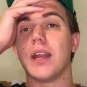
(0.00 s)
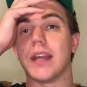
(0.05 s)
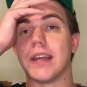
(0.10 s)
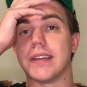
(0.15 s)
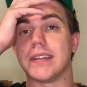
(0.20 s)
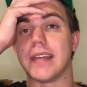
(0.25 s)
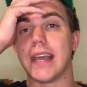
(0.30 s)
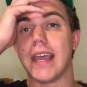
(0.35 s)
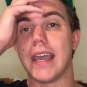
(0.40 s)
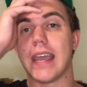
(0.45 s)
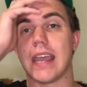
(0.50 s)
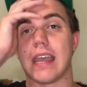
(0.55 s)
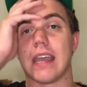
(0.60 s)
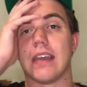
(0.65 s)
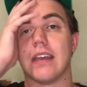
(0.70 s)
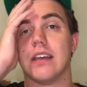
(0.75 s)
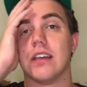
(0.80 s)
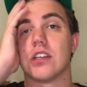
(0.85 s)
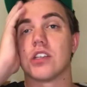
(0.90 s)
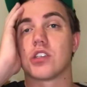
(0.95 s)
a day.
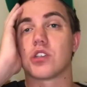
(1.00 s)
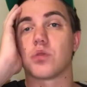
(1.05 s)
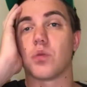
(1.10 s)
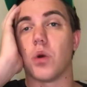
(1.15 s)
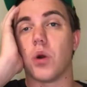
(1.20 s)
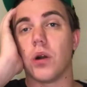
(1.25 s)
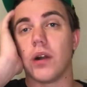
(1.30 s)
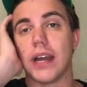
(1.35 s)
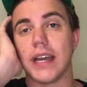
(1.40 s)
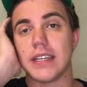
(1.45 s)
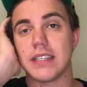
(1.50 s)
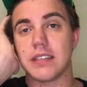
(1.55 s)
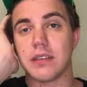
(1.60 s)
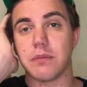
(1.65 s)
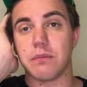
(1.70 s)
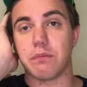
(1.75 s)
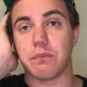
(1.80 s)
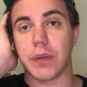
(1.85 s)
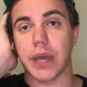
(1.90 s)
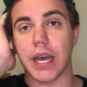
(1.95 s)
Suarez
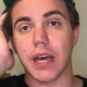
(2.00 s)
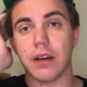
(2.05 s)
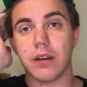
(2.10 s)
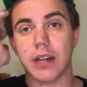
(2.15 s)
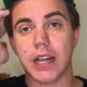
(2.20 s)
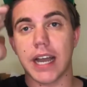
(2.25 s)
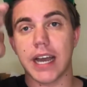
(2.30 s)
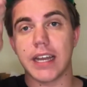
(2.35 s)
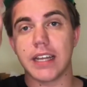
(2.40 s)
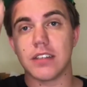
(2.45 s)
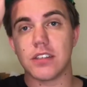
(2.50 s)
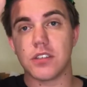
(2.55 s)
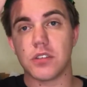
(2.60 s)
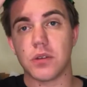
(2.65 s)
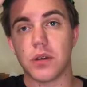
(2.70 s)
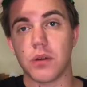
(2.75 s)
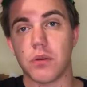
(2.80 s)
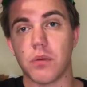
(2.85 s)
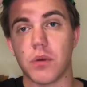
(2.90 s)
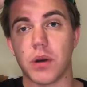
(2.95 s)
and Bell got
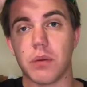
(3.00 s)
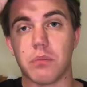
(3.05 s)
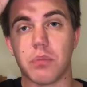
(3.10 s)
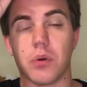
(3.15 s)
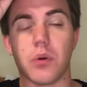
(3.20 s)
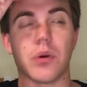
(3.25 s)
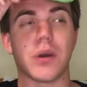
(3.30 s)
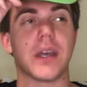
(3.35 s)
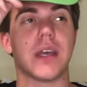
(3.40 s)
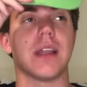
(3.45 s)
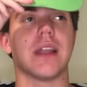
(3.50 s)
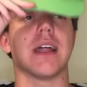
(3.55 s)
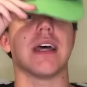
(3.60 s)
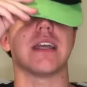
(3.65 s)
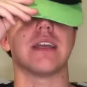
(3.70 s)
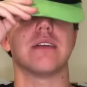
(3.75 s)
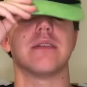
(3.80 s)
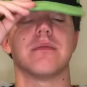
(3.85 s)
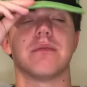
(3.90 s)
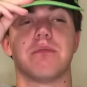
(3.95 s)
into it at one point.
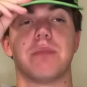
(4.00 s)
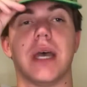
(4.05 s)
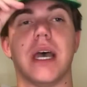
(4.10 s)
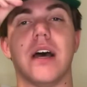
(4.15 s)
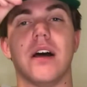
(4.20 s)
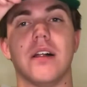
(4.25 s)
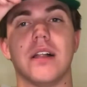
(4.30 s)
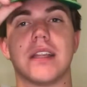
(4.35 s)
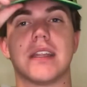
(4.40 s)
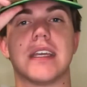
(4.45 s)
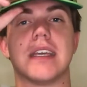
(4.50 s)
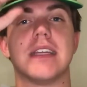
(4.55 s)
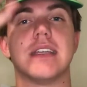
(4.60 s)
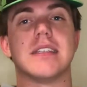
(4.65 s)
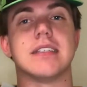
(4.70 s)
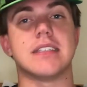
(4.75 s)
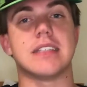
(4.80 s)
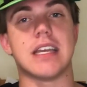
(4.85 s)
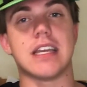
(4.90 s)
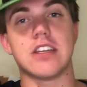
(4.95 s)
Like, Bell at the end
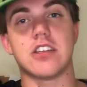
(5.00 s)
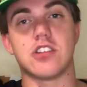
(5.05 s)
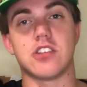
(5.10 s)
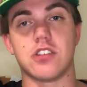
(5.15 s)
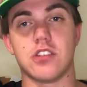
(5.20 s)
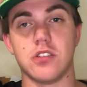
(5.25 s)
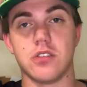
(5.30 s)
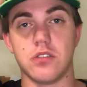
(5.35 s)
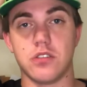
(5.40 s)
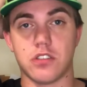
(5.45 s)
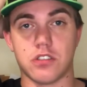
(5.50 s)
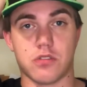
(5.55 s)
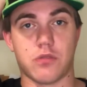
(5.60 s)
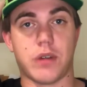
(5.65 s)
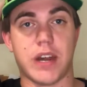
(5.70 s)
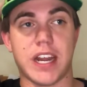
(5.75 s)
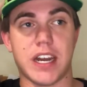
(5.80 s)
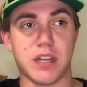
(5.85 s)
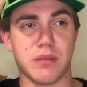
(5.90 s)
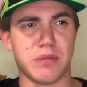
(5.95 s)
of stage two just
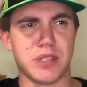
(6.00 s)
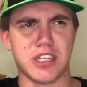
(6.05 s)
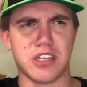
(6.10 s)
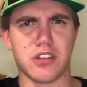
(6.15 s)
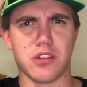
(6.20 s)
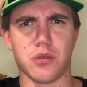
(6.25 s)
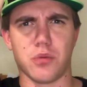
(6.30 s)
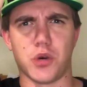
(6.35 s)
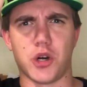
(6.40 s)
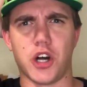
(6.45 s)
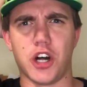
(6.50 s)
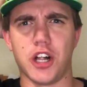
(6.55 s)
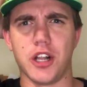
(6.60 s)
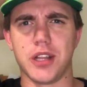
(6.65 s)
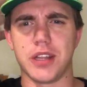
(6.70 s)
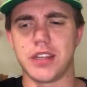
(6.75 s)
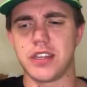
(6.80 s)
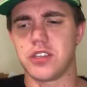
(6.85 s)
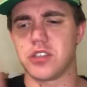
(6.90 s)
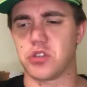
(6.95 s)
ran him into the wall,
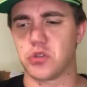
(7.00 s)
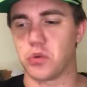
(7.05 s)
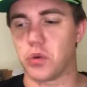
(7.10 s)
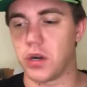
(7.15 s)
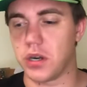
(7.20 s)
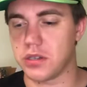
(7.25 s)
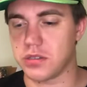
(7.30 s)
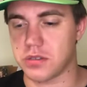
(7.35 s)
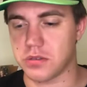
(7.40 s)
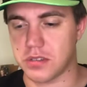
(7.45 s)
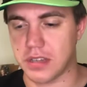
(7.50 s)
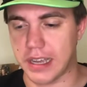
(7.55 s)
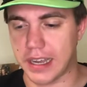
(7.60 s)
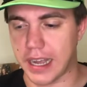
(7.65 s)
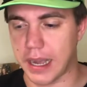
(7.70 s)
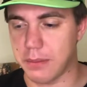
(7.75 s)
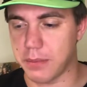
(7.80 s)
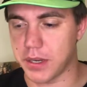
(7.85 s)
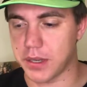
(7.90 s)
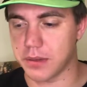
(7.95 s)
and then Suarez was
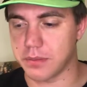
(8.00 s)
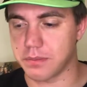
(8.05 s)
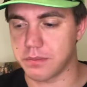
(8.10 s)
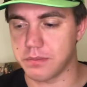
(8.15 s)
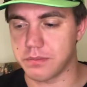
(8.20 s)
like, I'm going to,